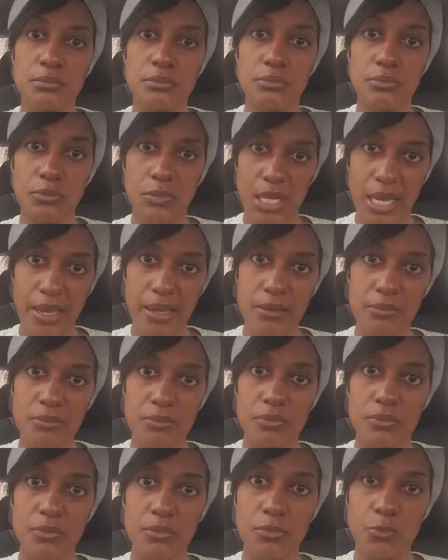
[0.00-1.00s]
Okay?
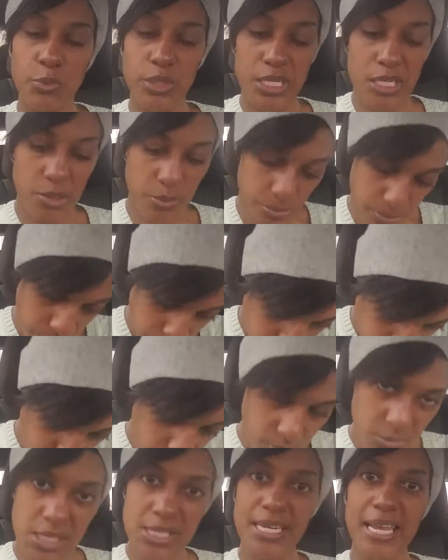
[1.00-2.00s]
We need to
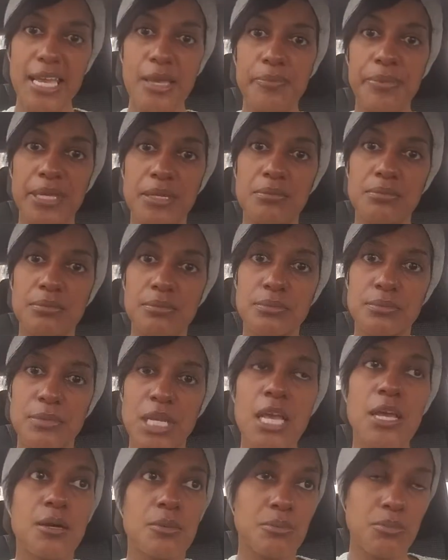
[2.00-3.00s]
stamp it,
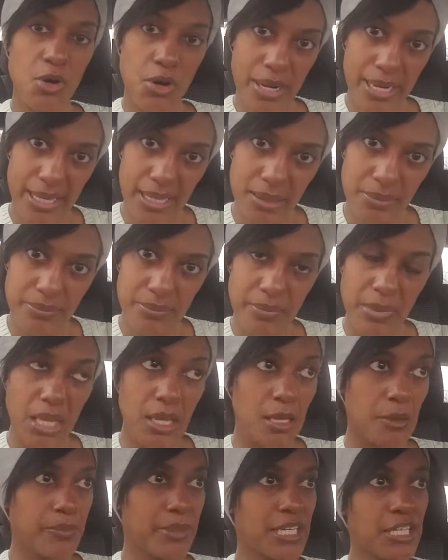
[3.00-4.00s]
mark it,
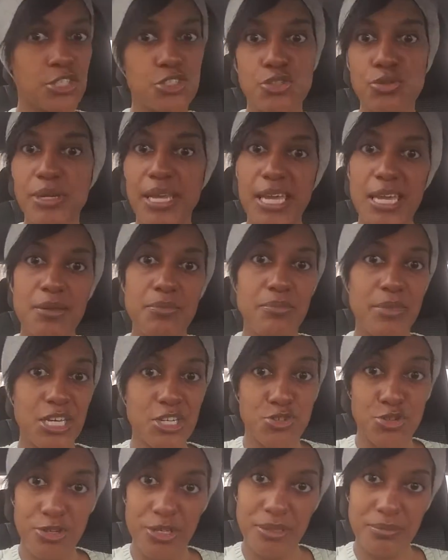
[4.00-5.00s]
because you can't
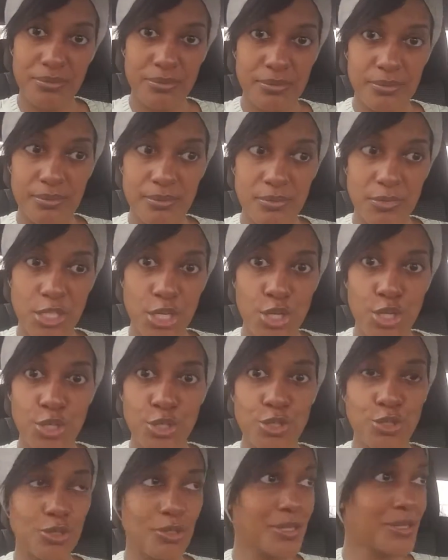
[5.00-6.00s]
measure it.
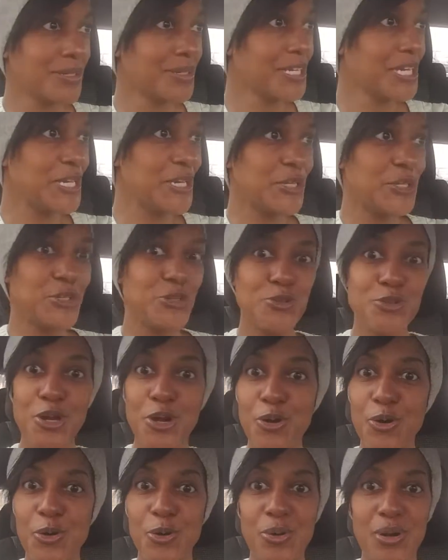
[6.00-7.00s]
You
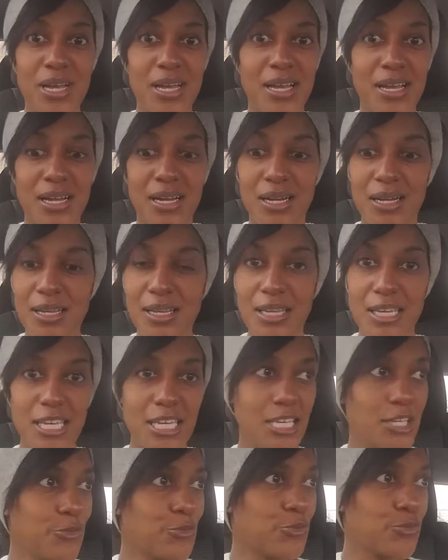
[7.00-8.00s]
know,
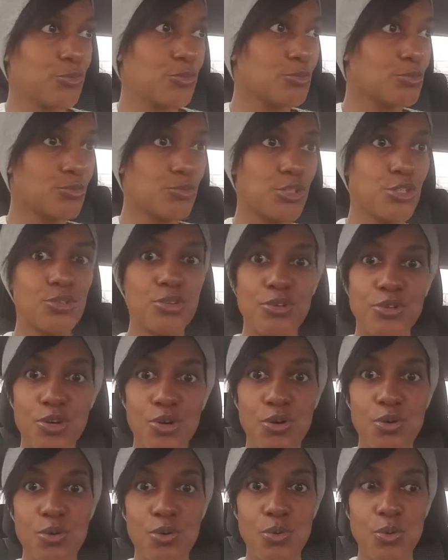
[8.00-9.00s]
if you don't
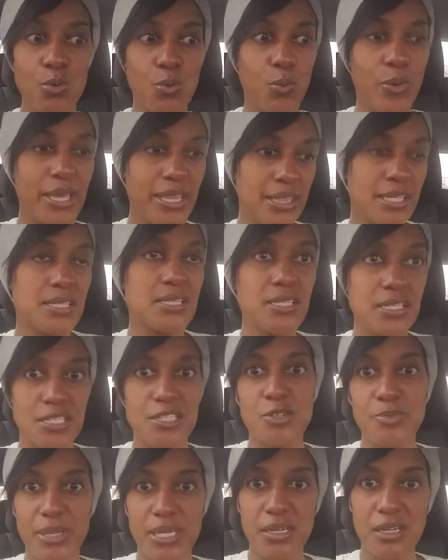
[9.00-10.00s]
know when this needs
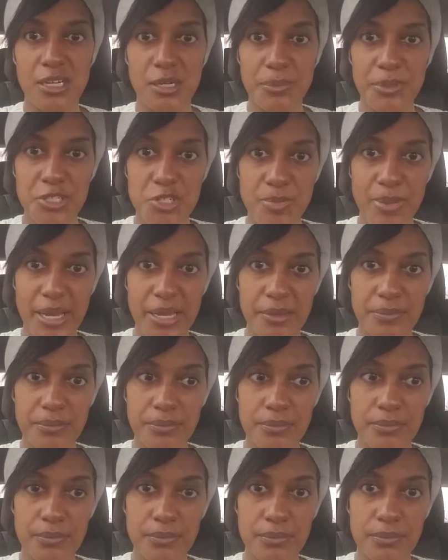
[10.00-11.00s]
to be accomplished by,
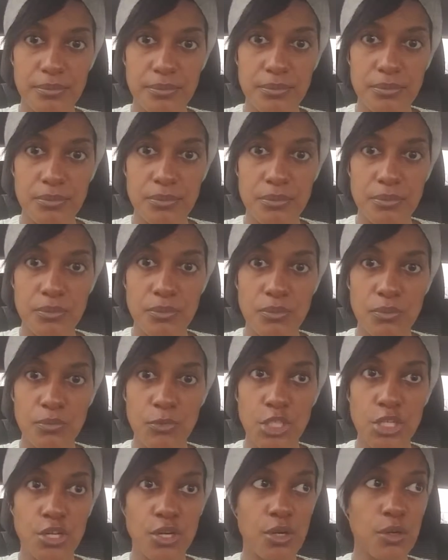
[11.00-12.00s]

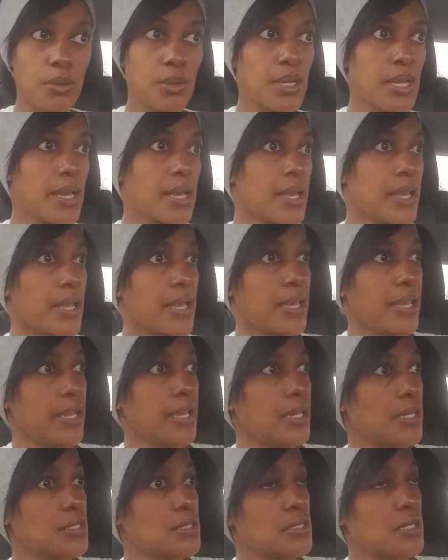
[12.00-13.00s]
you know,
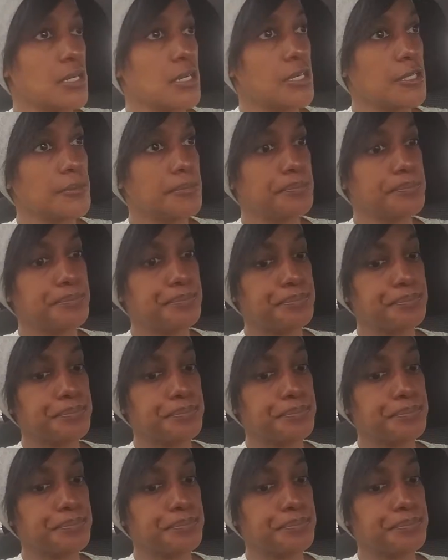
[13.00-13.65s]
and a